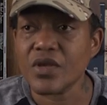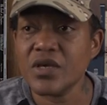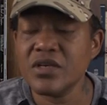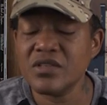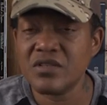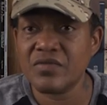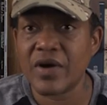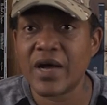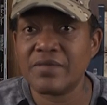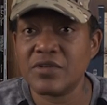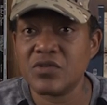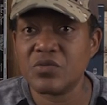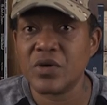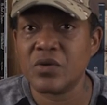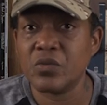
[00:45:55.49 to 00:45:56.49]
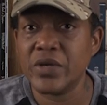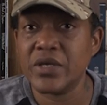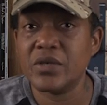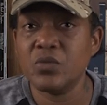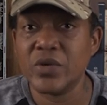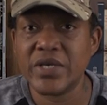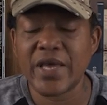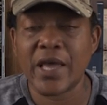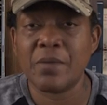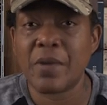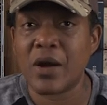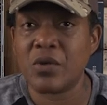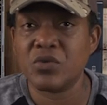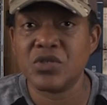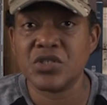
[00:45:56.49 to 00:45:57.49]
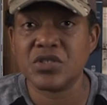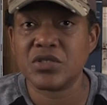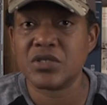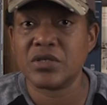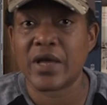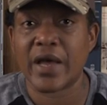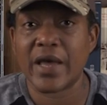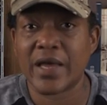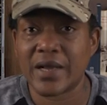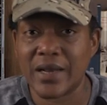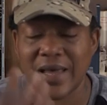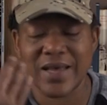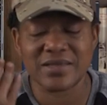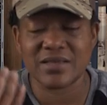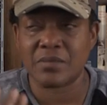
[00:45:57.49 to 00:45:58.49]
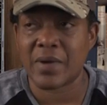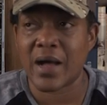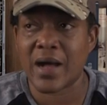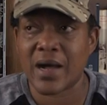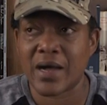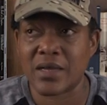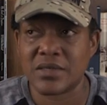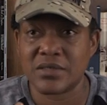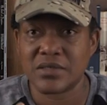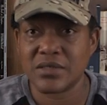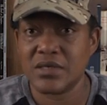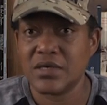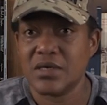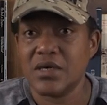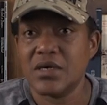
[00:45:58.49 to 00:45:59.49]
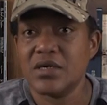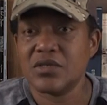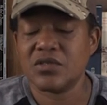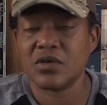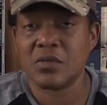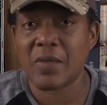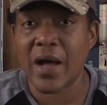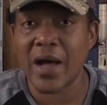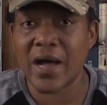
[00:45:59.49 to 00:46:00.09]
He survived as well. We came out with just, I had glass in my eyes. So my